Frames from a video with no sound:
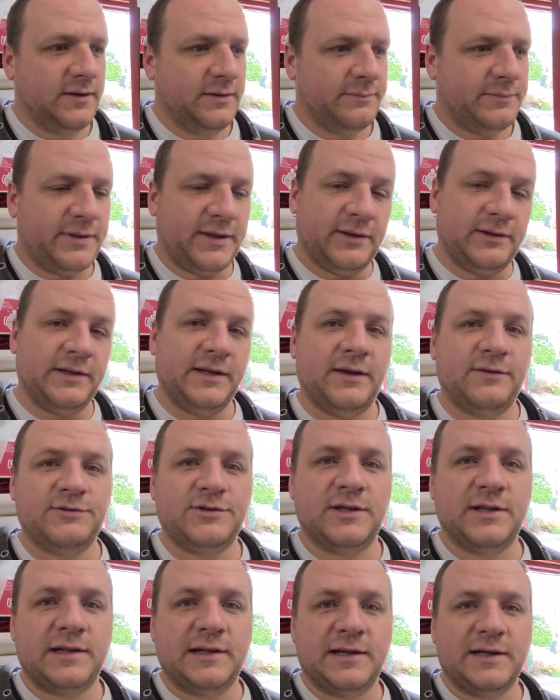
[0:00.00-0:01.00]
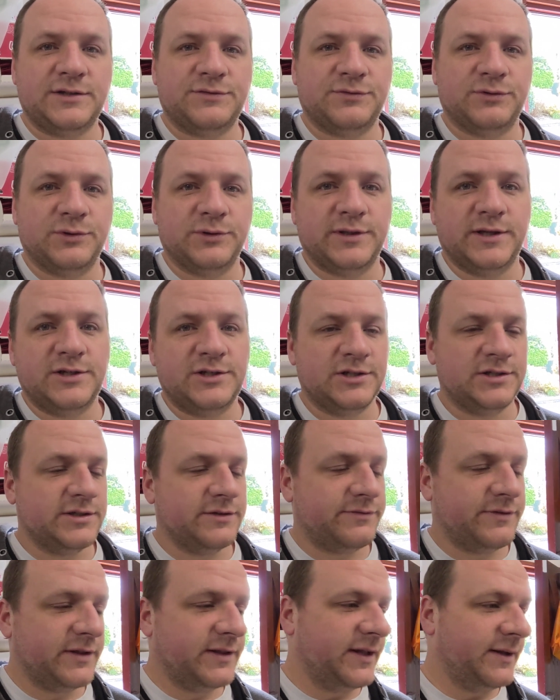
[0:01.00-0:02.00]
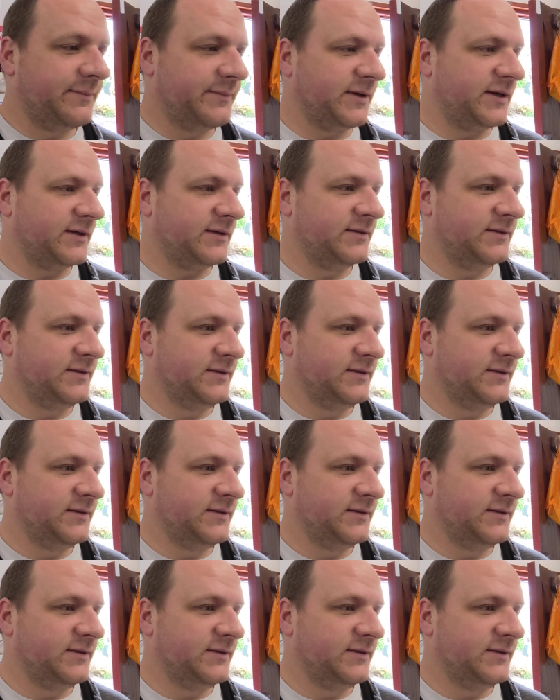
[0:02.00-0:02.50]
but it only gives you the last 4 digits of the number